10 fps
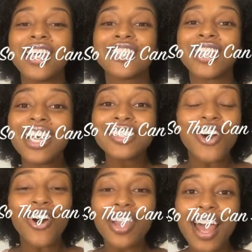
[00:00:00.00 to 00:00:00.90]
So that's
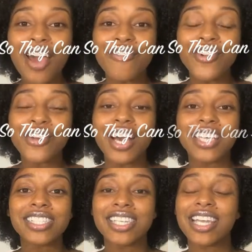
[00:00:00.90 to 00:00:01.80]
all I have for you
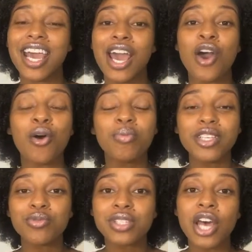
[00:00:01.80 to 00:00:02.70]
guys today. I hope
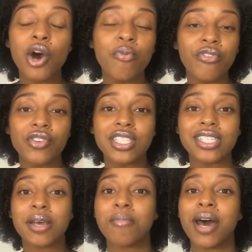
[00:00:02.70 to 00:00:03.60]
this was helpful to
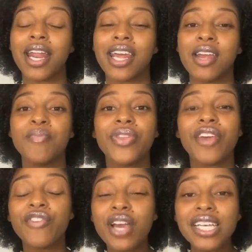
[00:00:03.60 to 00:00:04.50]
somebody.
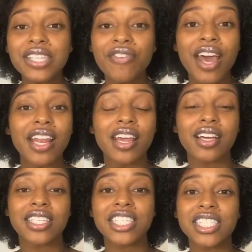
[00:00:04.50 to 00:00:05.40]
If you guys have had any
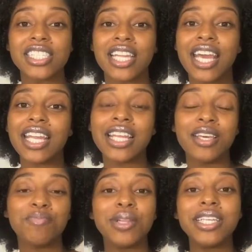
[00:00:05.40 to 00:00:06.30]
auditions lately,
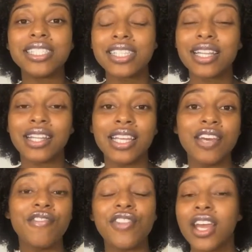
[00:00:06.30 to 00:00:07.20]
please
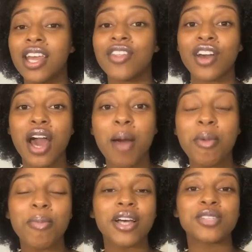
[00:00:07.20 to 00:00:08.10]
leave in the
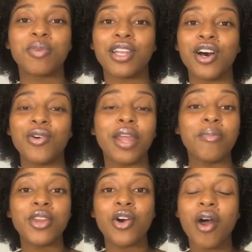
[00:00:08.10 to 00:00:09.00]
comment box below. Let
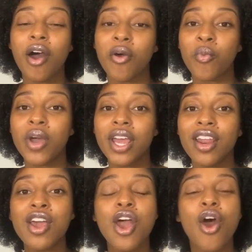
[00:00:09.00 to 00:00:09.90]
me know how it went.
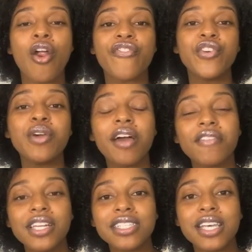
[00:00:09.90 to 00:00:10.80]
Or if you have
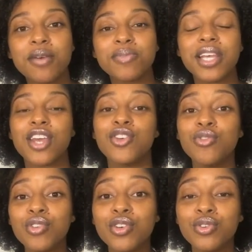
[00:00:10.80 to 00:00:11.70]
any tips that
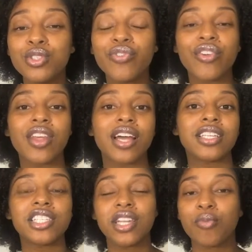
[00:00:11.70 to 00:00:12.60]
you use for the
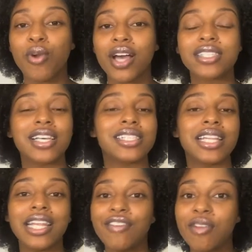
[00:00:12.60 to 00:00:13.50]
auditioning process,
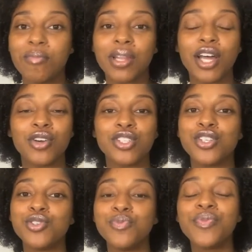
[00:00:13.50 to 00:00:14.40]
leave them below
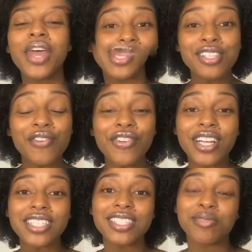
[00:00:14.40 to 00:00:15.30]
too. Please don't
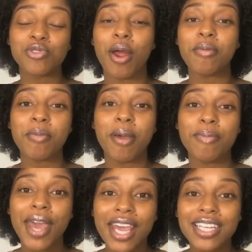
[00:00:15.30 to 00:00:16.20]
forget to subscribe to my
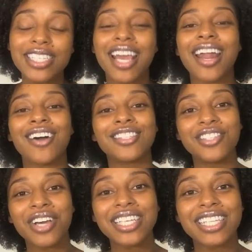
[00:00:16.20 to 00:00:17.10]
page, and I'll
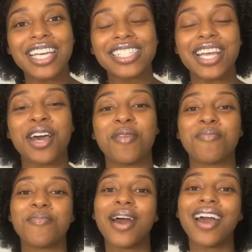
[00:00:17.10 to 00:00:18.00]
see you guys next time.
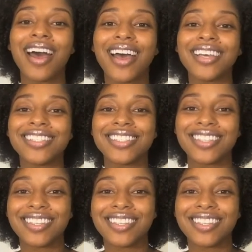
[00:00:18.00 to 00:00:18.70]
Bye guys.